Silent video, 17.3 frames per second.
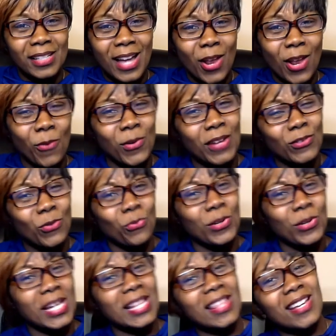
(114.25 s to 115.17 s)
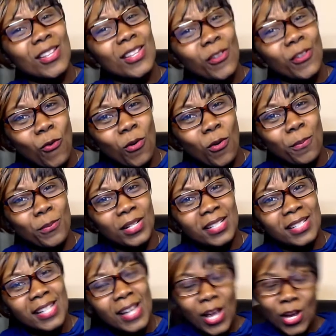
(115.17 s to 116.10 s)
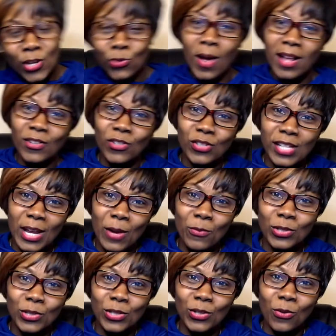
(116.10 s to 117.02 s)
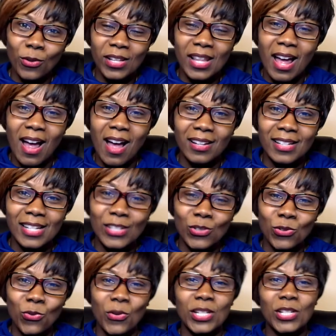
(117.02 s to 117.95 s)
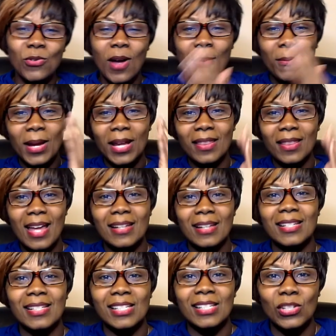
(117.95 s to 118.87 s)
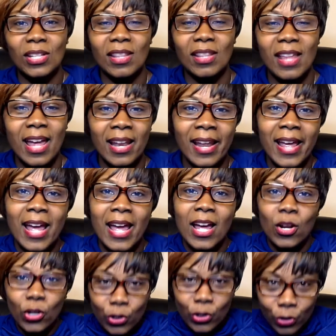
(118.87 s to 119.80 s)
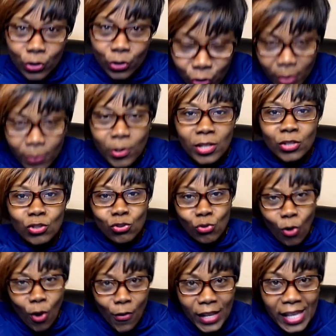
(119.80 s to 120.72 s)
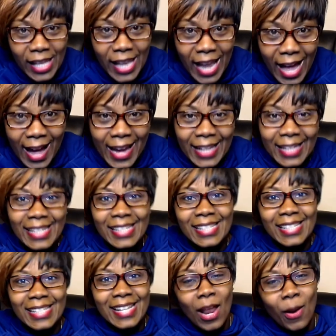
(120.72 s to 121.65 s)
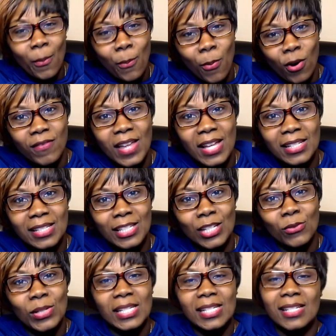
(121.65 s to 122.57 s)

I don't have to read the other four books so I understand what's going on in the holiday story. So I made that decision that uh, I'm going to draw the line. It is not a part of that series.